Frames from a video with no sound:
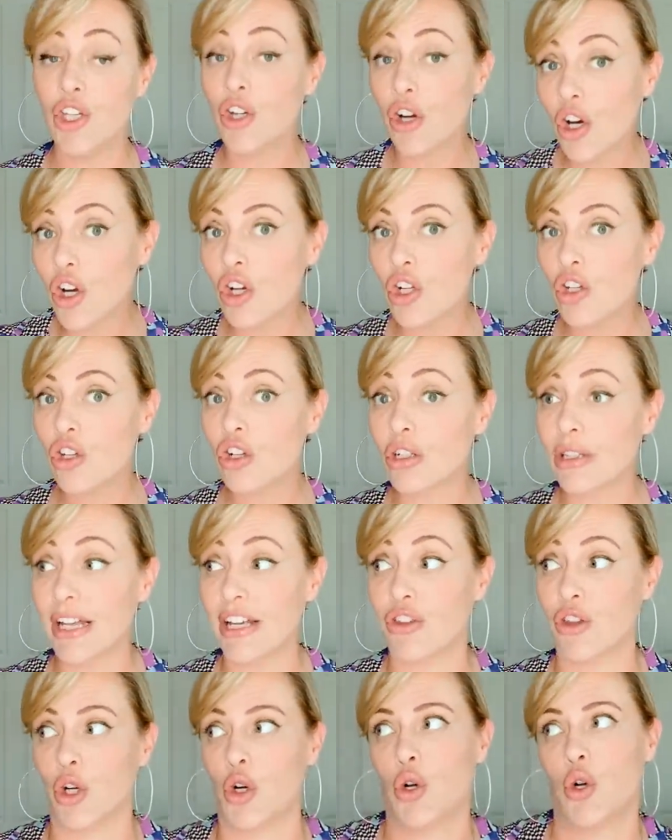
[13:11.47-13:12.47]
you're going to look
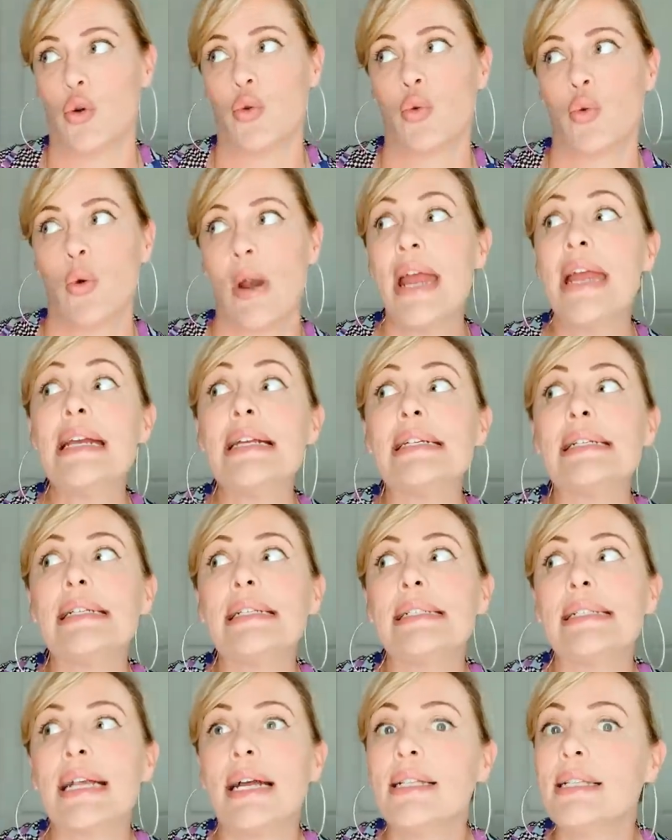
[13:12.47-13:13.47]
like the crazy
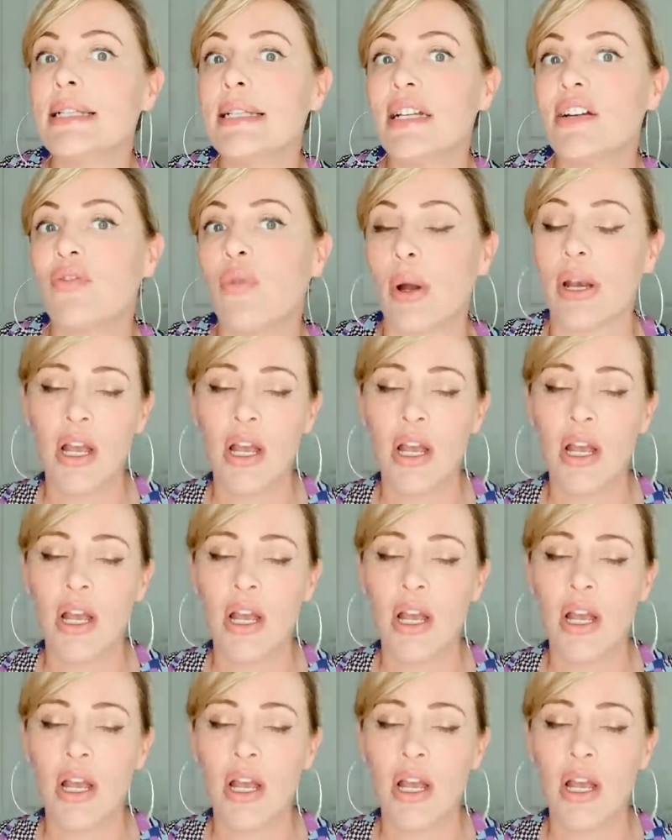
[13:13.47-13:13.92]
sensitive one.